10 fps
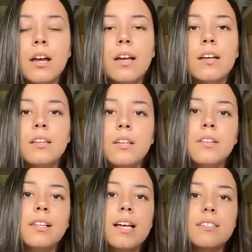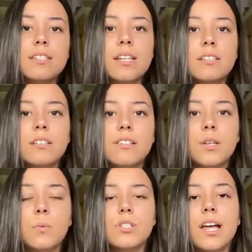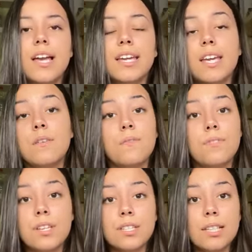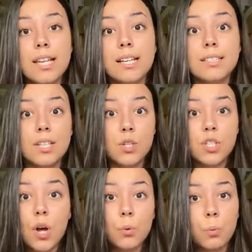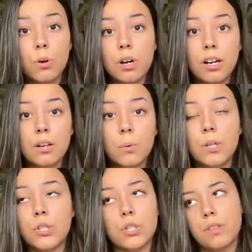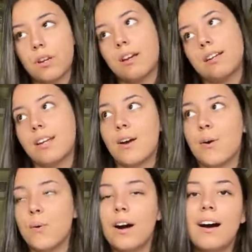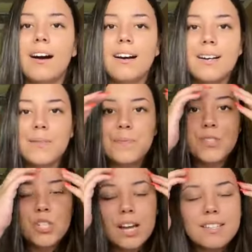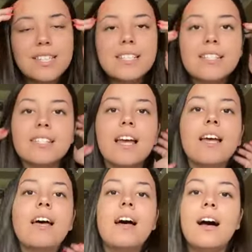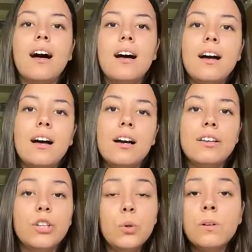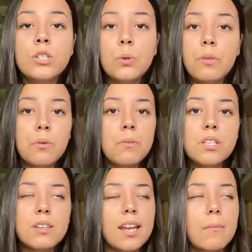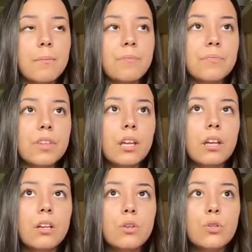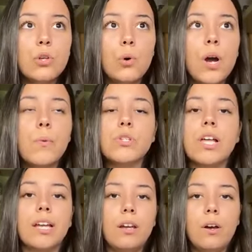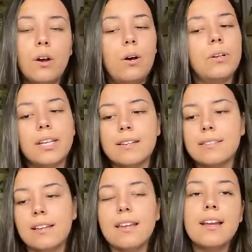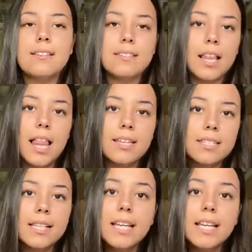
And in the last sentence it was like, if this link does not work, which there are no um, chances, uh, you will do it through the Steam. So I was like, okay Zeneia, it's the last